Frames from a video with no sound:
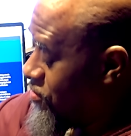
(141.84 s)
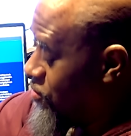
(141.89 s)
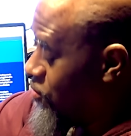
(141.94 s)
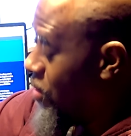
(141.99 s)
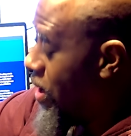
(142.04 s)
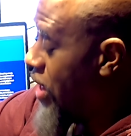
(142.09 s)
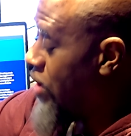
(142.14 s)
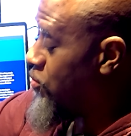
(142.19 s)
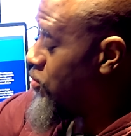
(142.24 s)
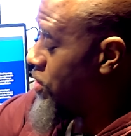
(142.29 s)

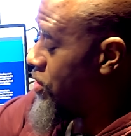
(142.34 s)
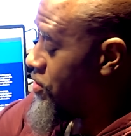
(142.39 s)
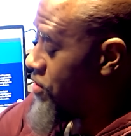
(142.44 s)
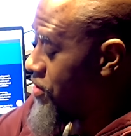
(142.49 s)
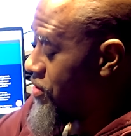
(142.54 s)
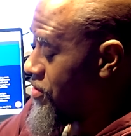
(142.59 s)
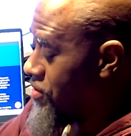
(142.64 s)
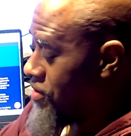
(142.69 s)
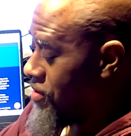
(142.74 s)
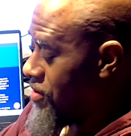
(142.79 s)
while
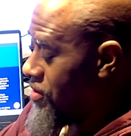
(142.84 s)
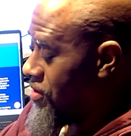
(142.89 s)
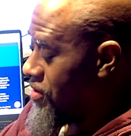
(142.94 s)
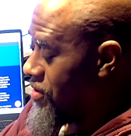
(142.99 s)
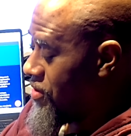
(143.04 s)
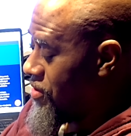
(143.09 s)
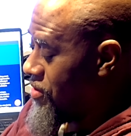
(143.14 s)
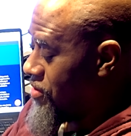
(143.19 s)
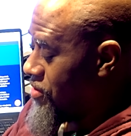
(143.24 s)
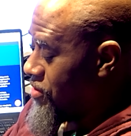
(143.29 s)
we're
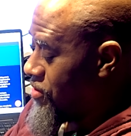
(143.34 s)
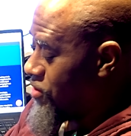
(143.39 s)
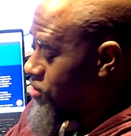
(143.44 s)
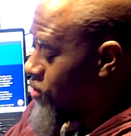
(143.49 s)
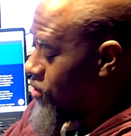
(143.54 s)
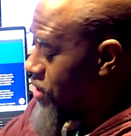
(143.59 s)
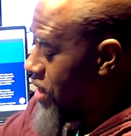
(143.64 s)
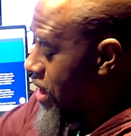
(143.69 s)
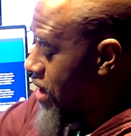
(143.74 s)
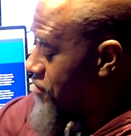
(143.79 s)

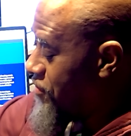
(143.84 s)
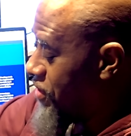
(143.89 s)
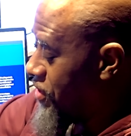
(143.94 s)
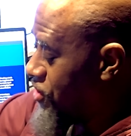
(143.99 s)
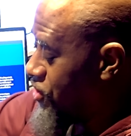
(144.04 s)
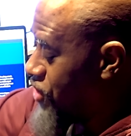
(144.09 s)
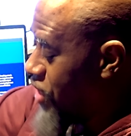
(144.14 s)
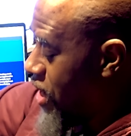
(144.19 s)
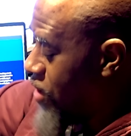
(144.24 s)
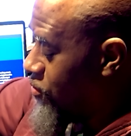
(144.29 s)
sort of having a
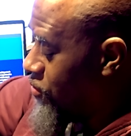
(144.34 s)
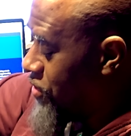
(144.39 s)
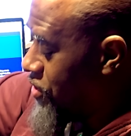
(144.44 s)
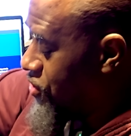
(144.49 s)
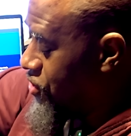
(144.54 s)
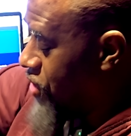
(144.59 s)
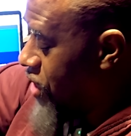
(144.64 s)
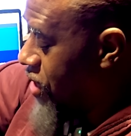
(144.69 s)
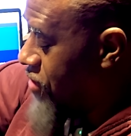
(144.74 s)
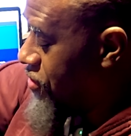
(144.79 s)
chat with
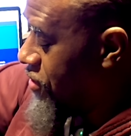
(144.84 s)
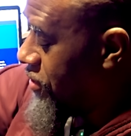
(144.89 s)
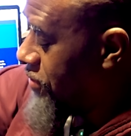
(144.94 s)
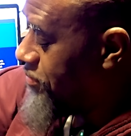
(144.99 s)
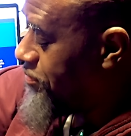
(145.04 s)
each other.